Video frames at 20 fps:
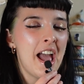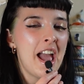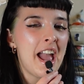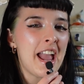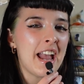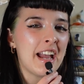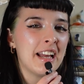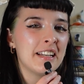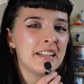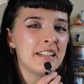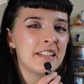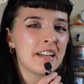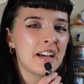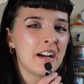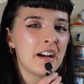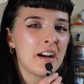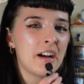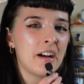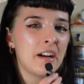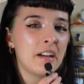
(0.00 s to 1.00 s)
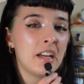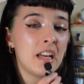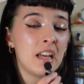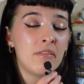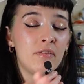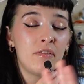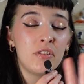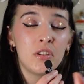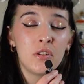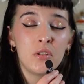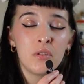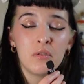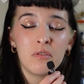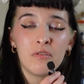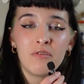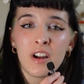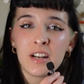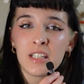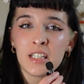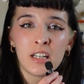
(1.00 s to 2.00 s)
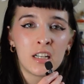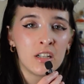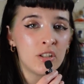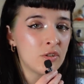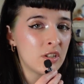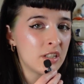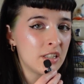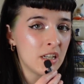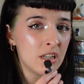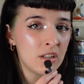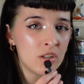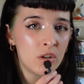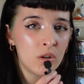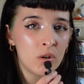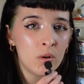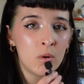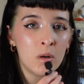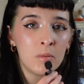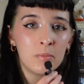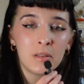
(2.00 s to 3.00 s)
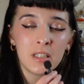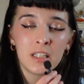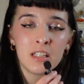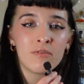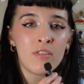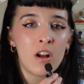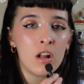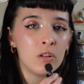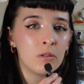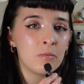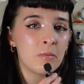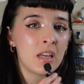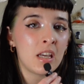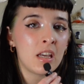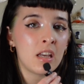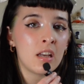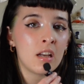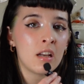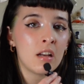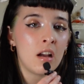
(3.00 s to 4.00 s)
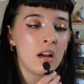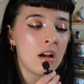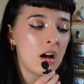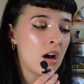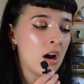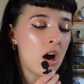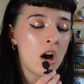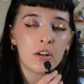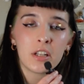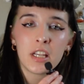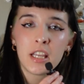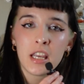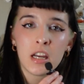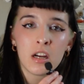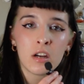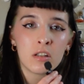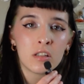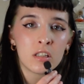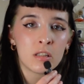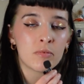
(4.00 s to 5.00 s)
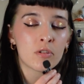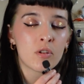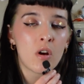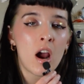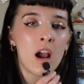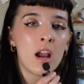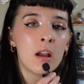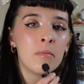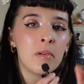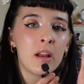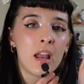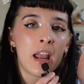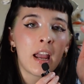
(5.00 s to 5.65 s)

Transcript: And if you find it interesting too, please follow me on here, subscribe,